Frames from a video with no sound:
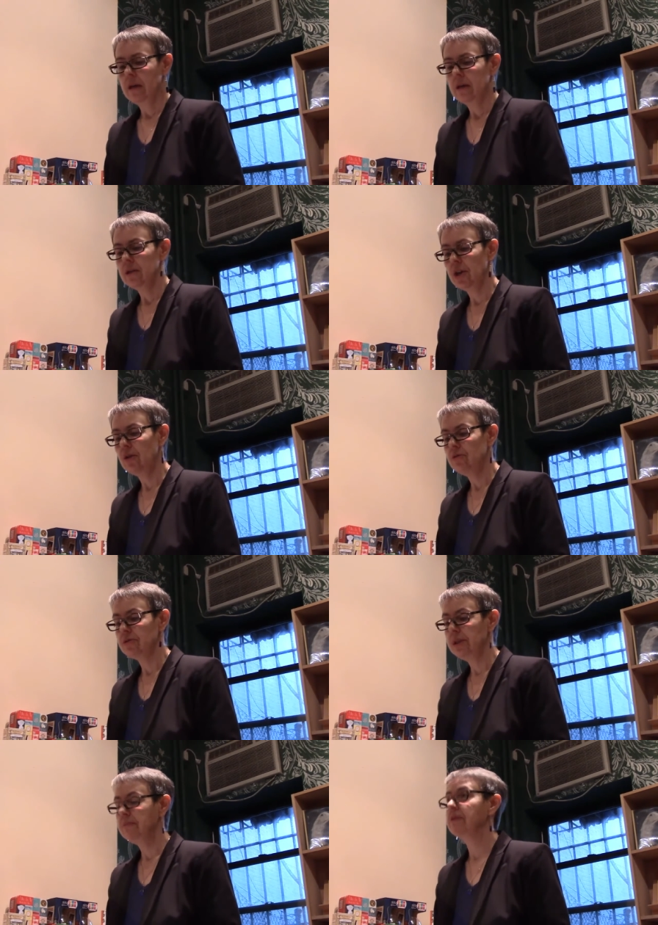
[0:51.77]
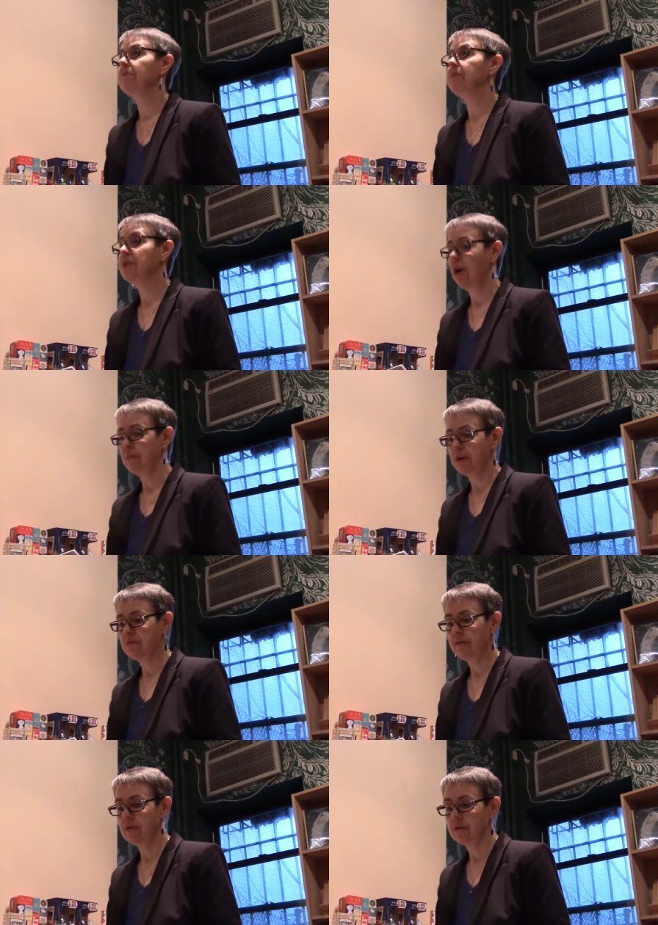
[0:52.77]
Joe dreamed of the Potomac
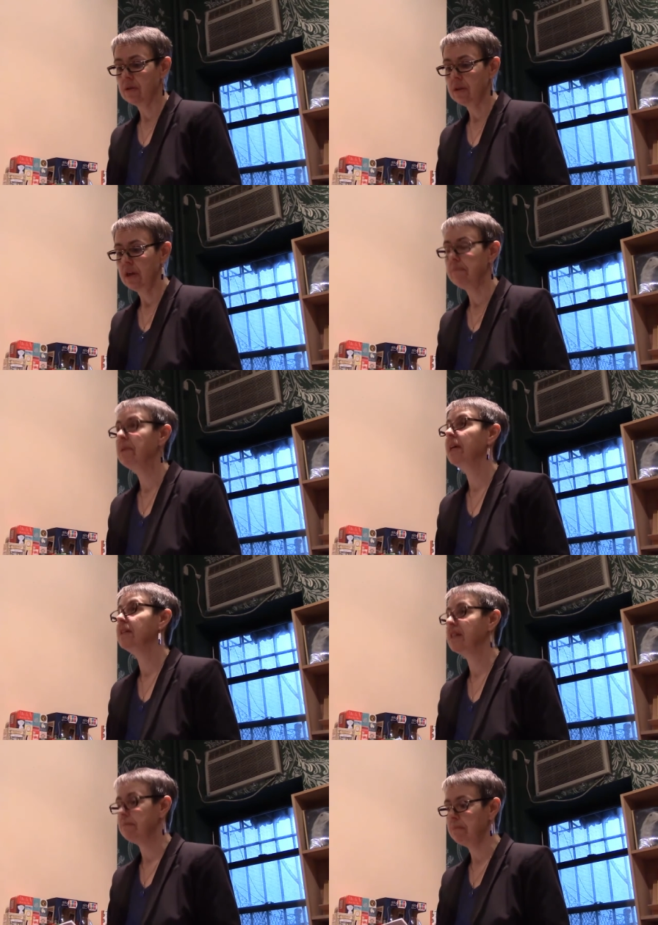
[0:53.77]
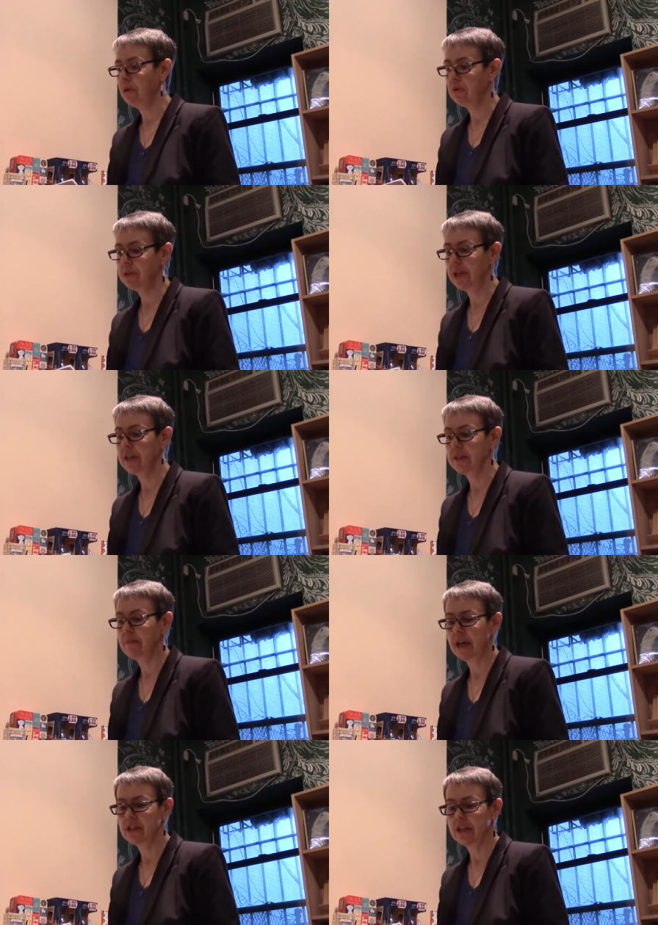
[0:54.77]
River, a place that pulled at his
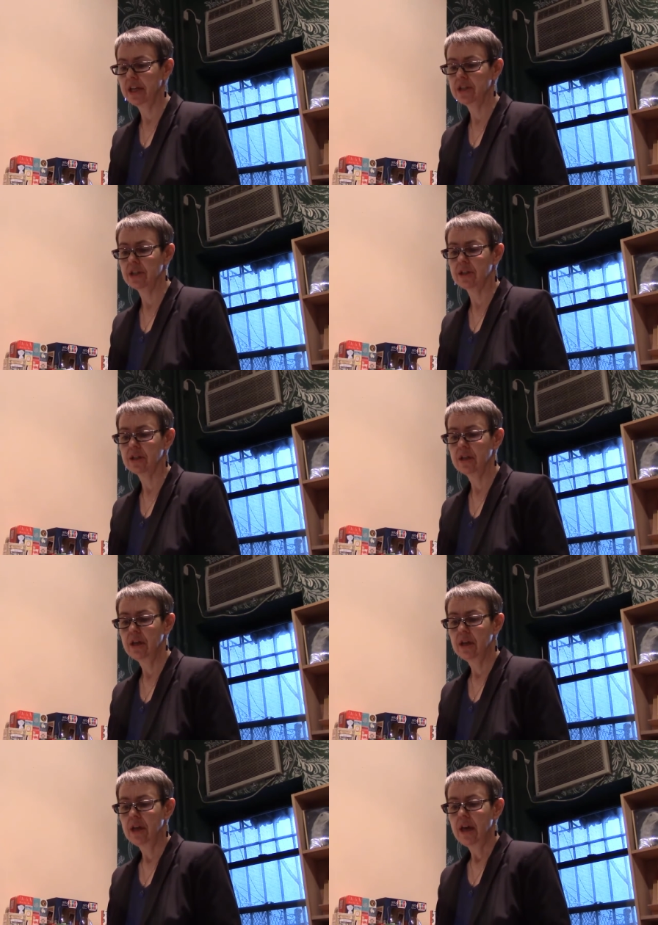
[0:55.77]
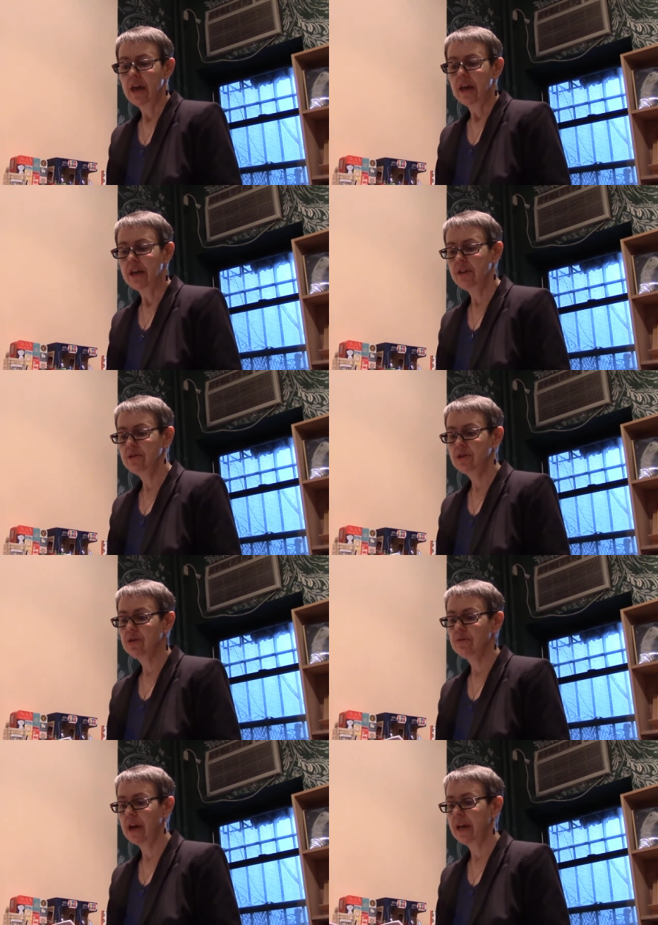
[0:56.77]
imagination. He knew the
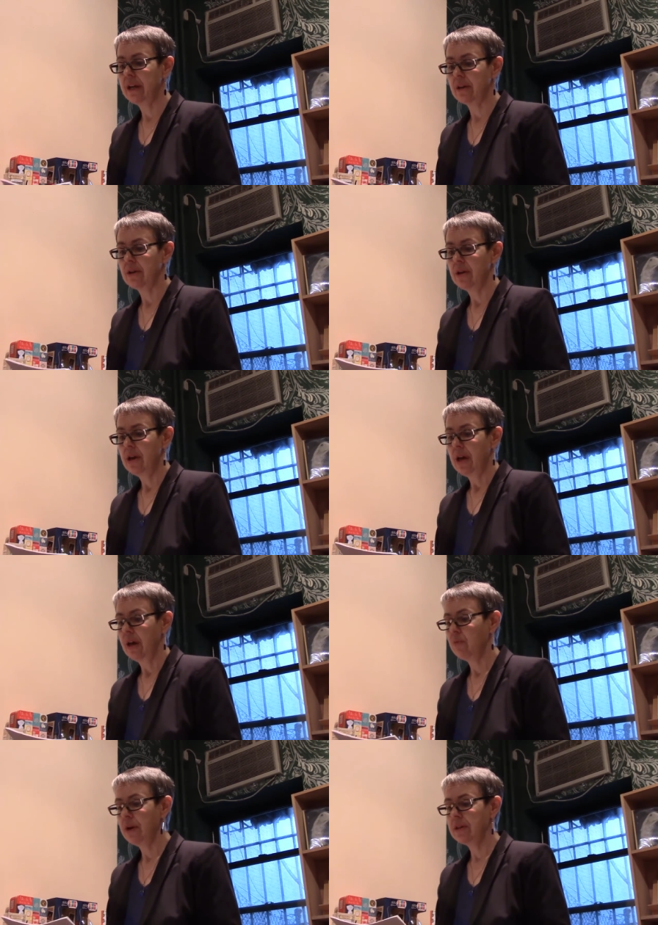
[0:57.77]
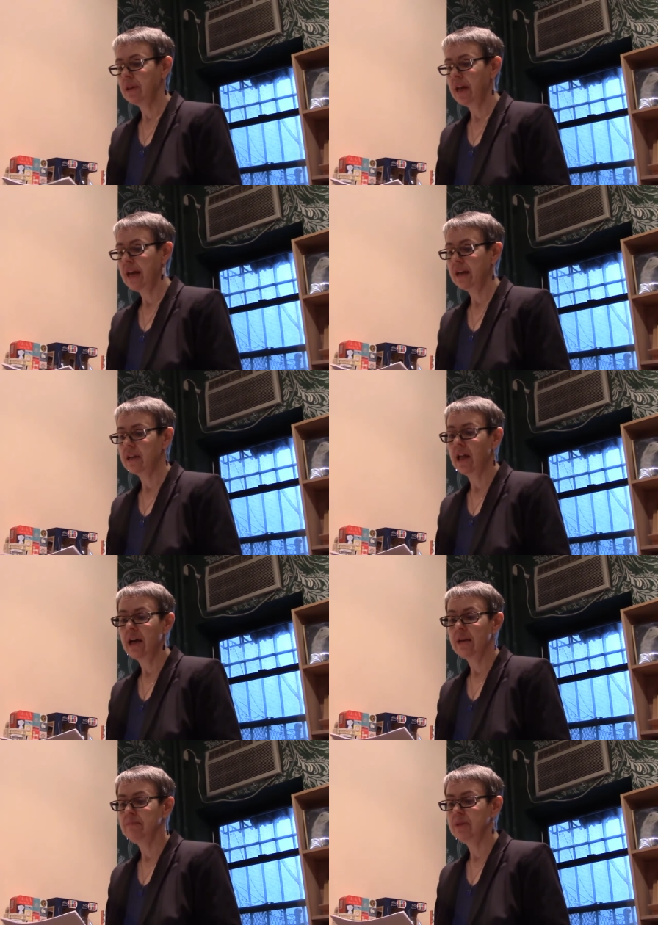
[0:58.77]
terrain and where the land
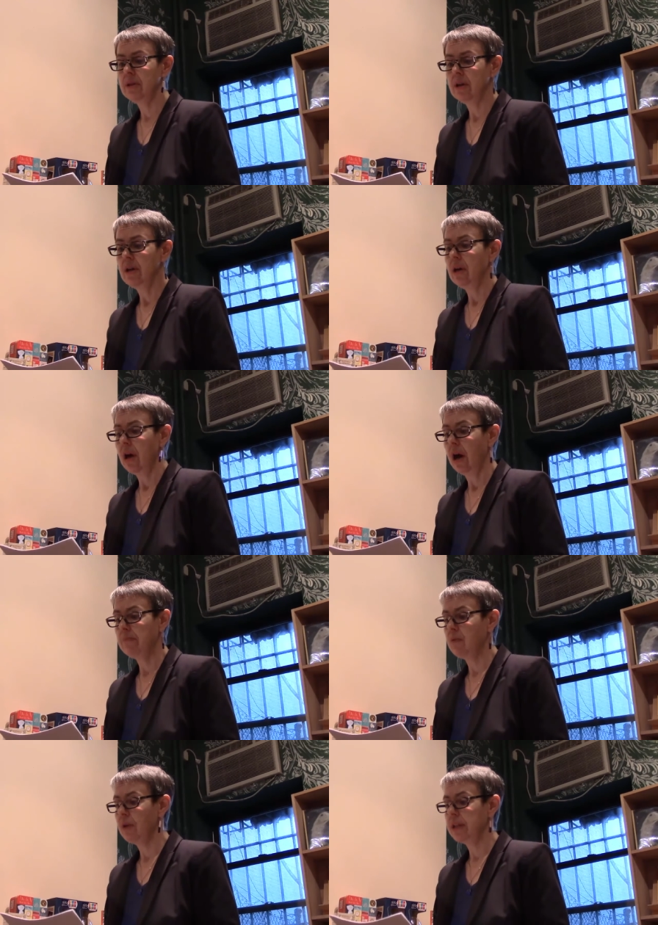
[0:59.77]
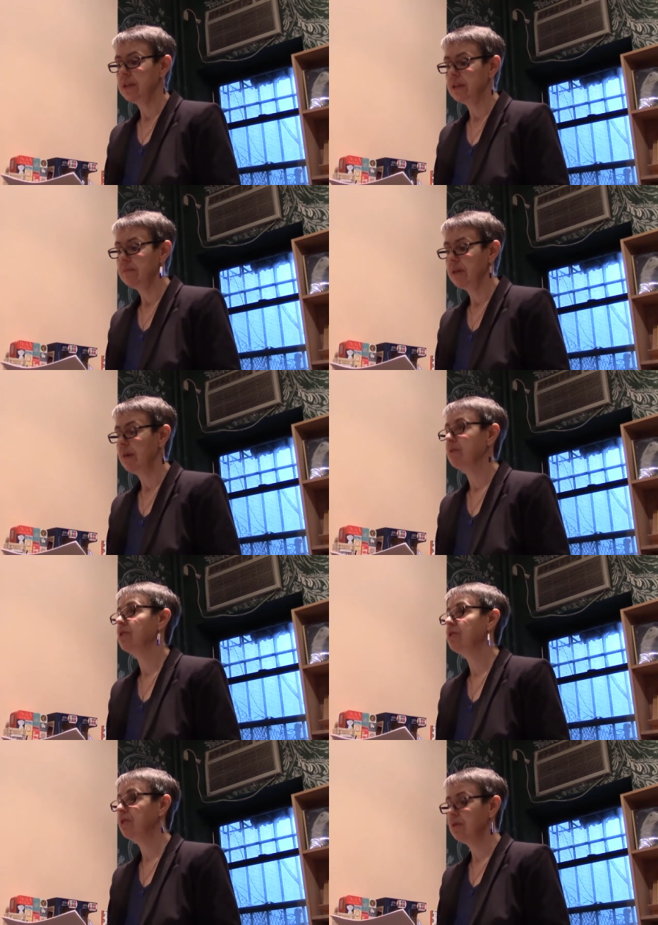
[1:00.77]
climbed up quickly to become a
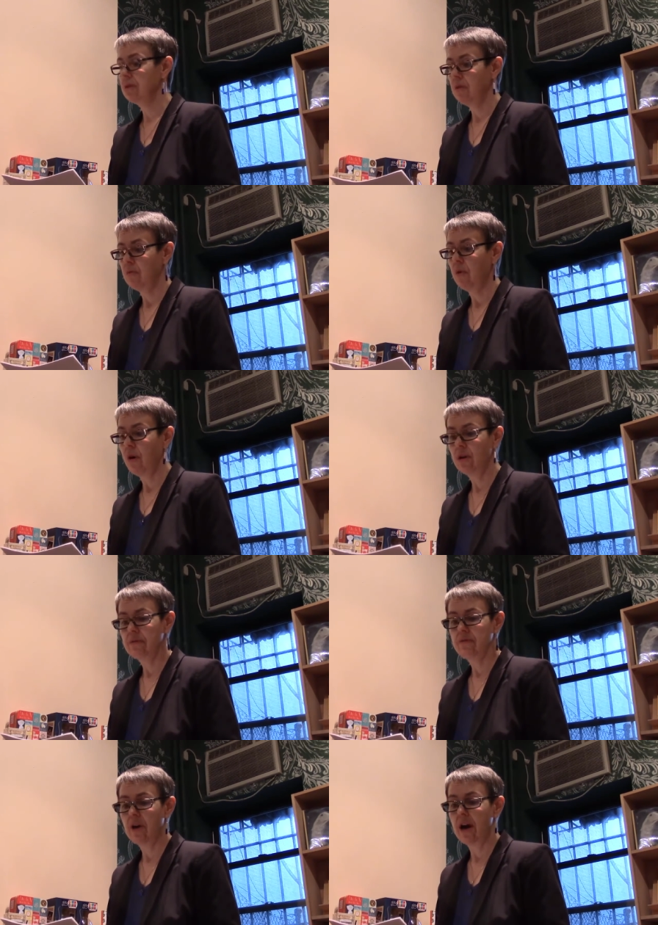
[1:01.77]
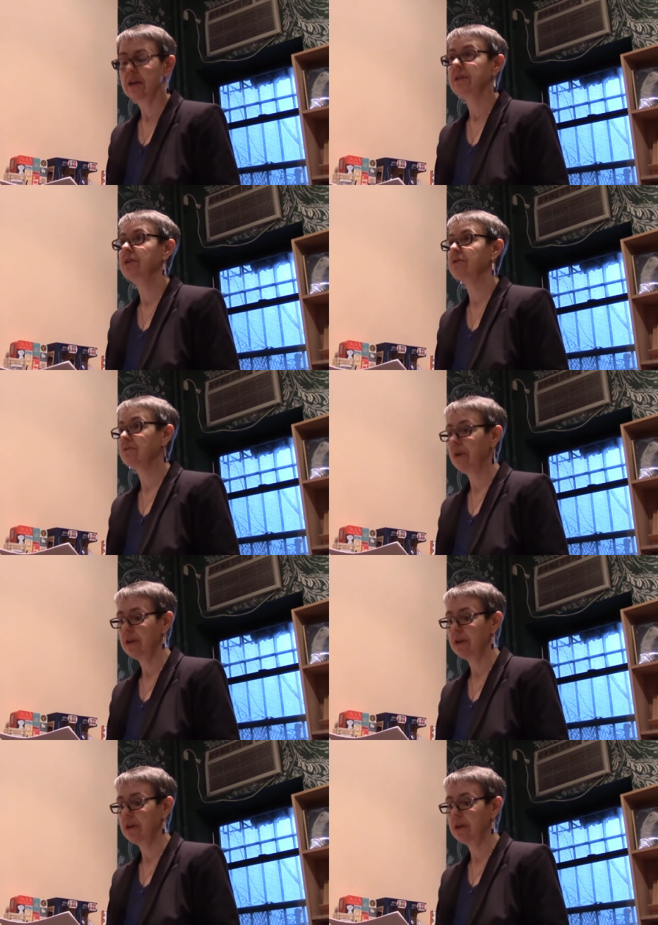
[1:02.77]
sheer wall of rock near the Great